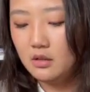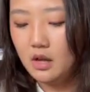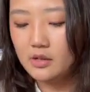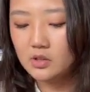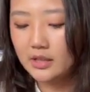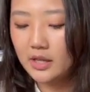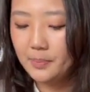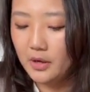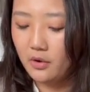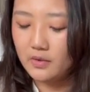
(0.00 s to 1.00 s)
I took like a
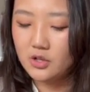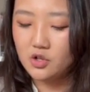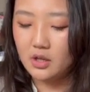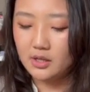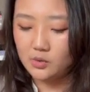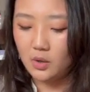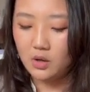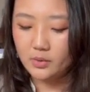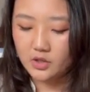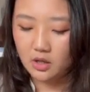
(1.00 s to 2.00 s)
POV shot as well,
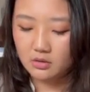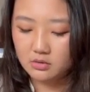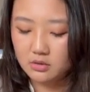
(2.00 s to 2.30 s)
which I'll...